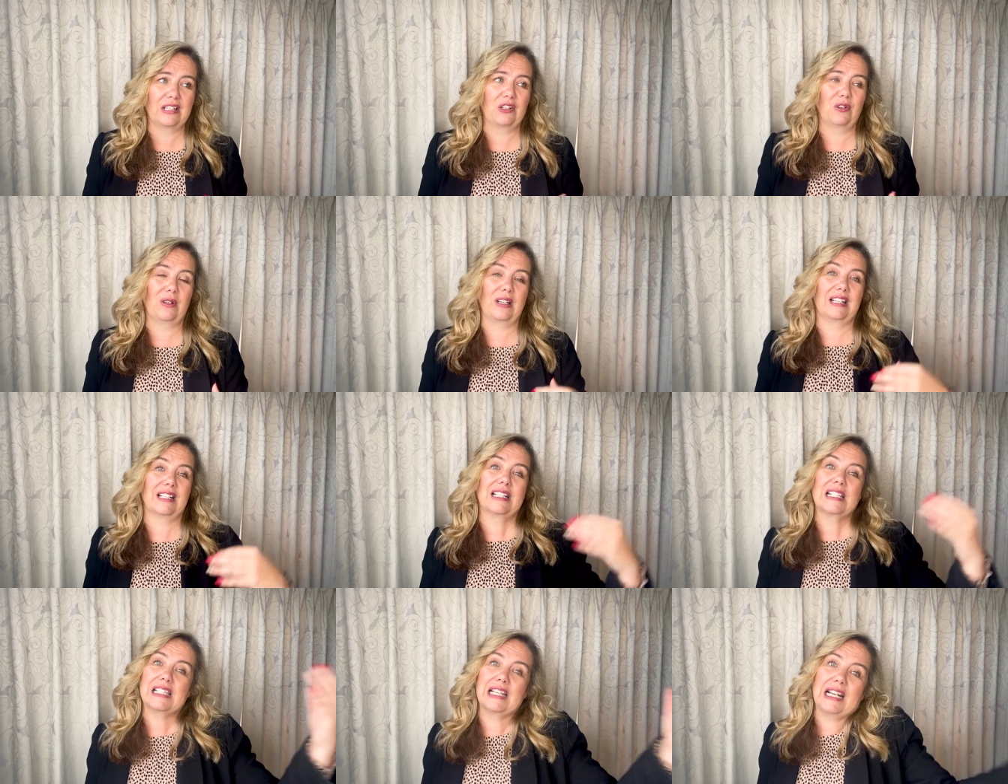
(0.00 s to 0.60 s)
You get
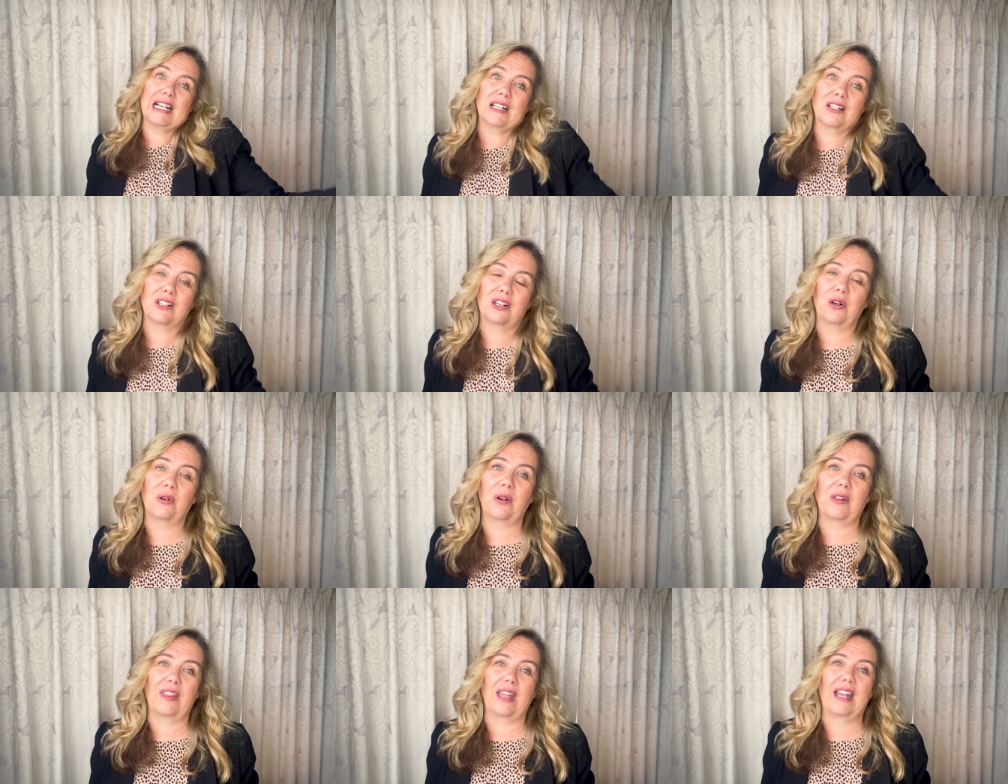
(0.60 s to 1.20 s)
excited to go
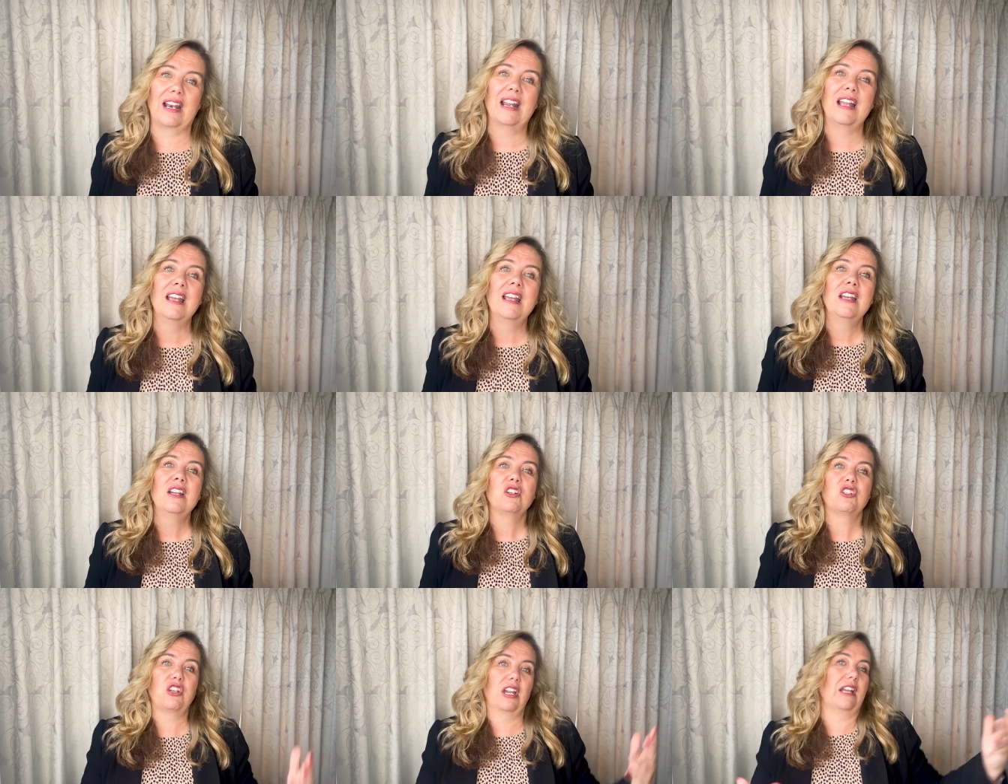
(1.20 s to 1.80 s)
to that
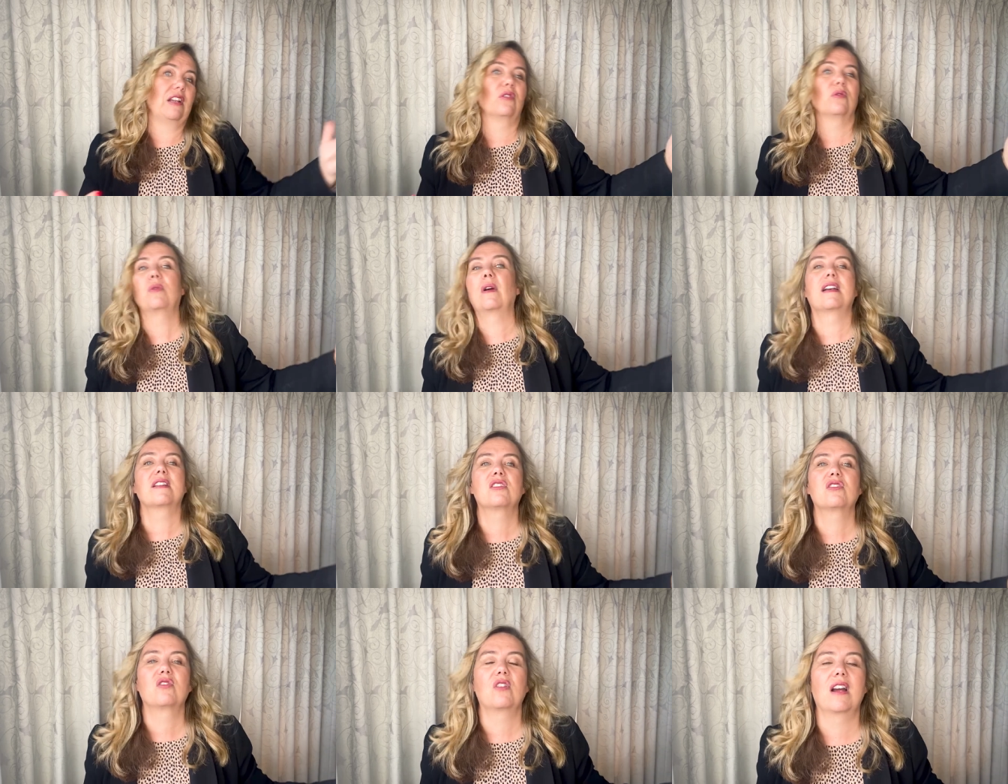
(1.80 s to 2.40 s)
chain
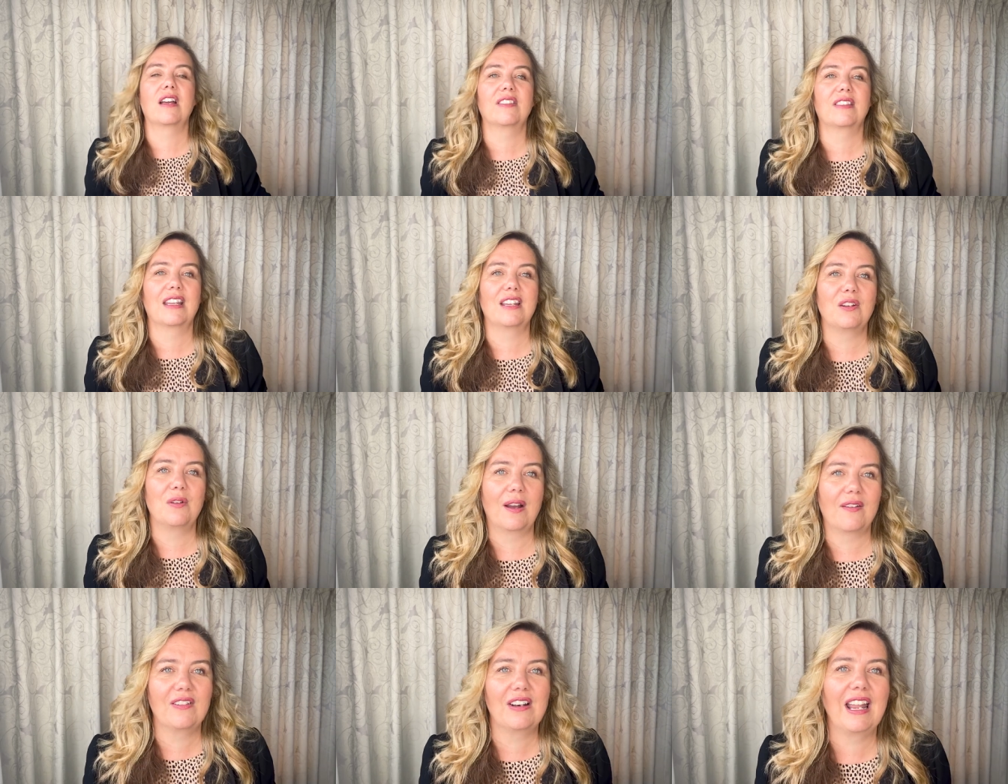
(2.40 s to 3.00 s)
restaurant that you
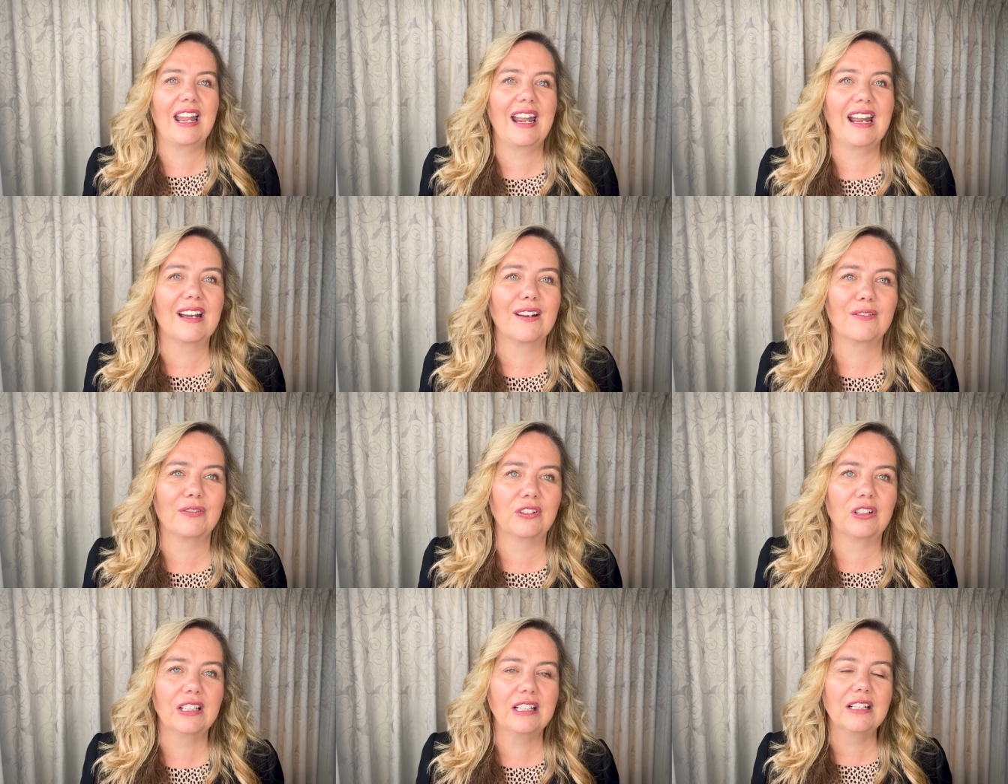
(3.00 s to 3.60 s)
haven't had
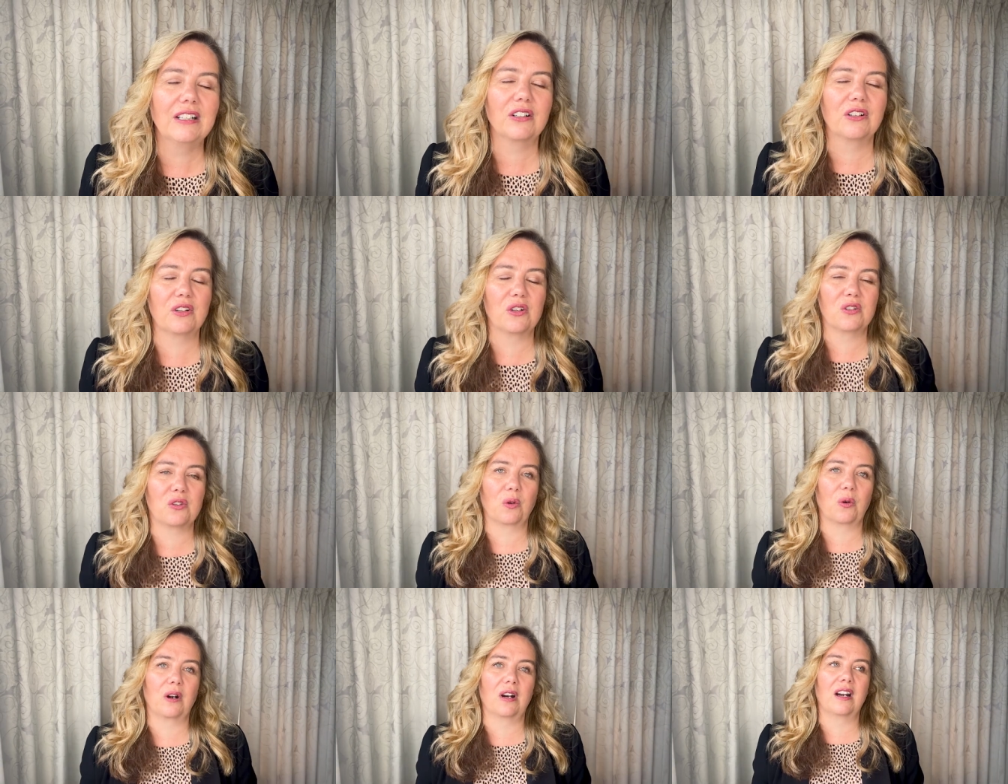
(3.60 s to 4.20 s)
for years,
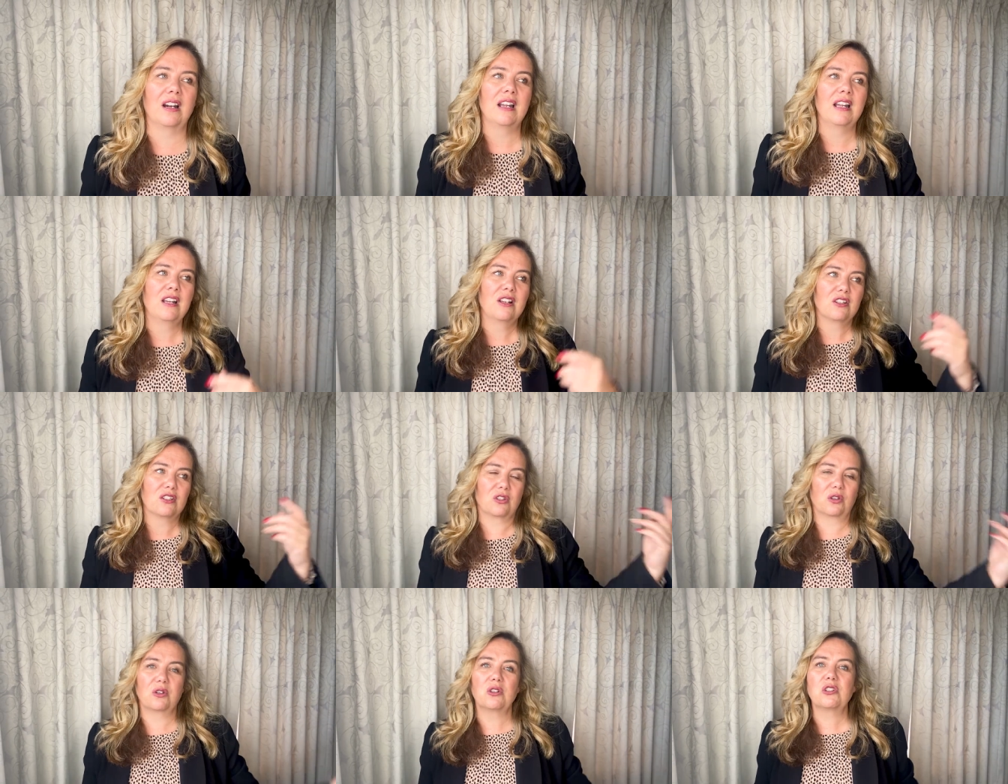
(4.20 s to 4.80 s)
or
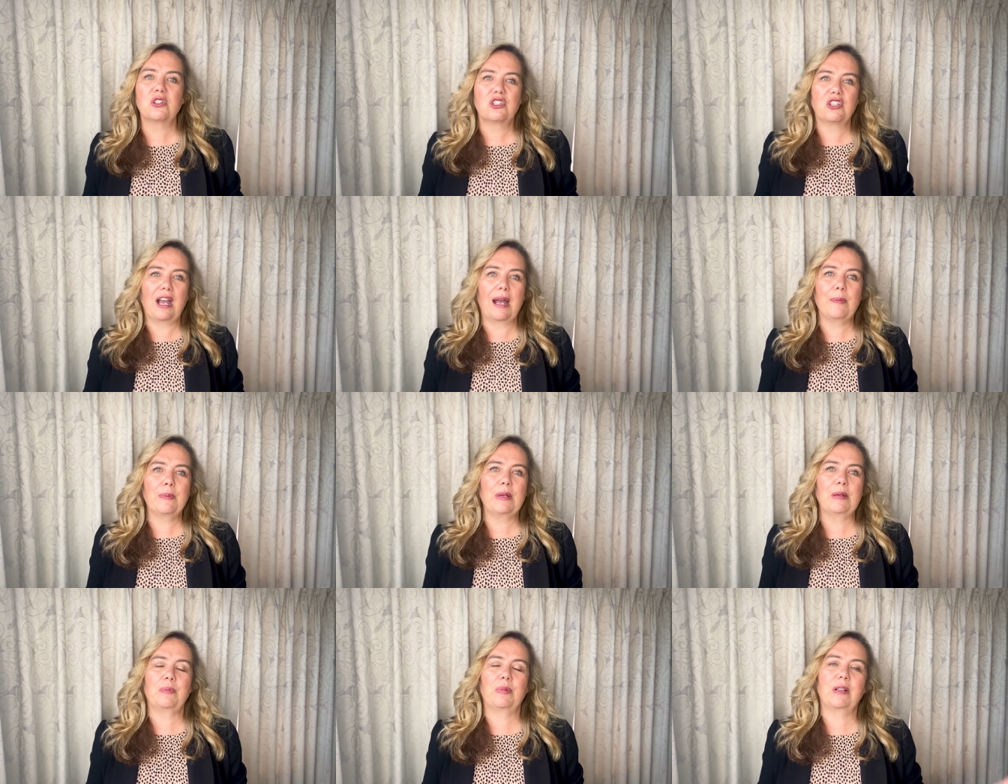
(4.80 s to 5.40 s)
certain
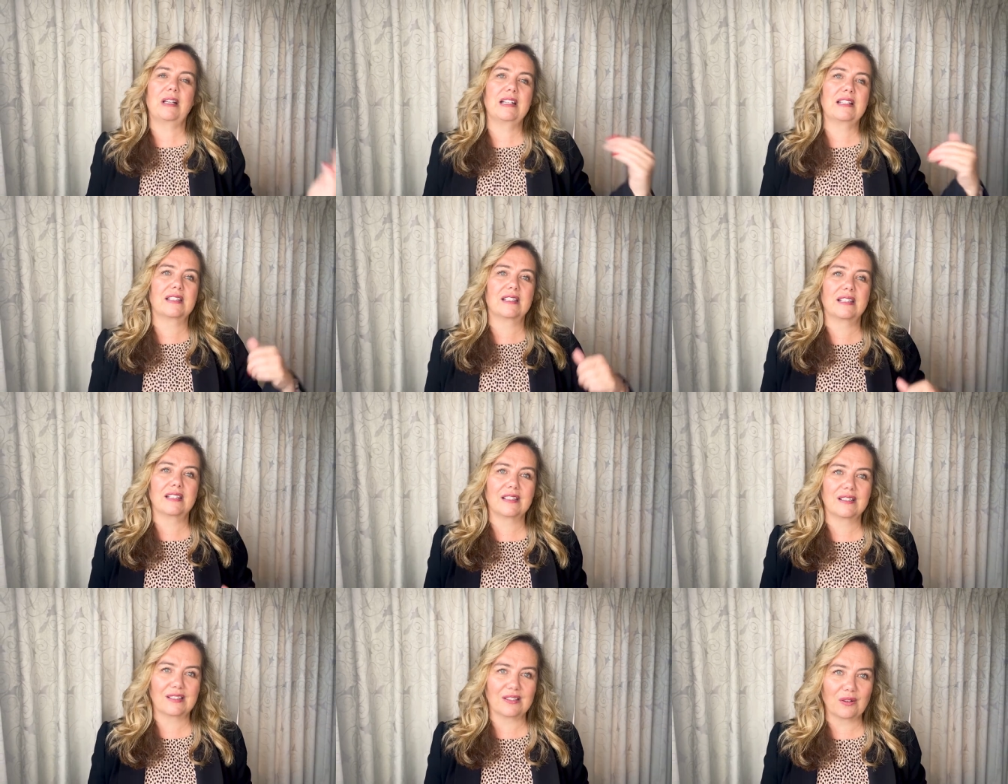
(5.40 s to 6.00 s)
shopping
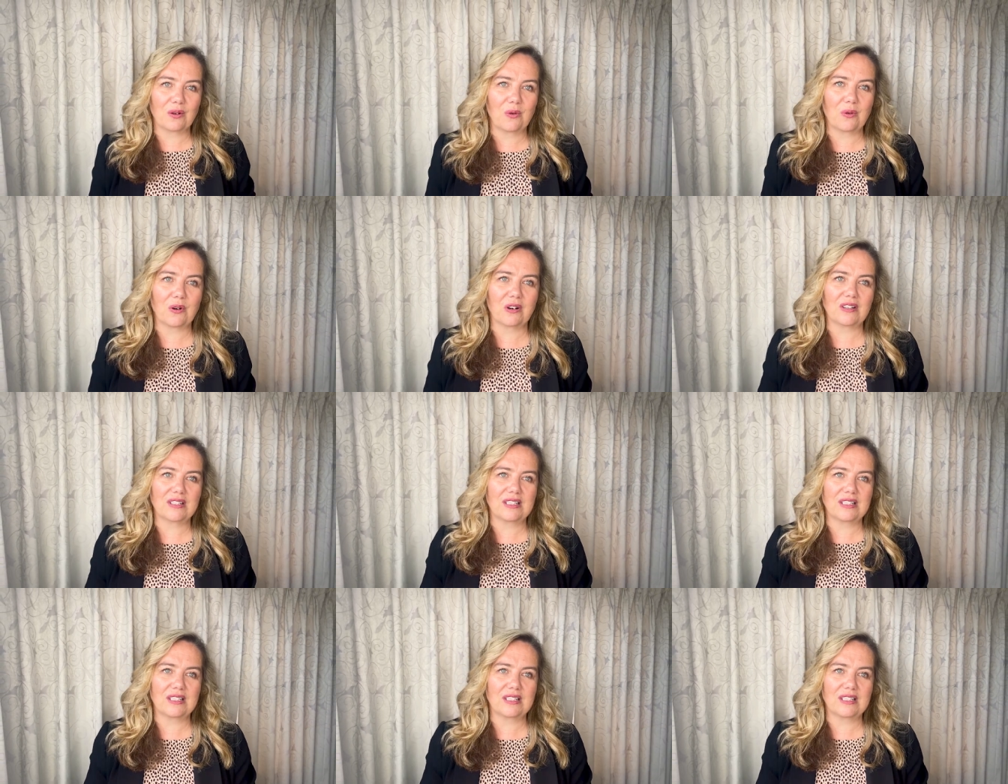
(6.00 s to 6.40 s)
places, or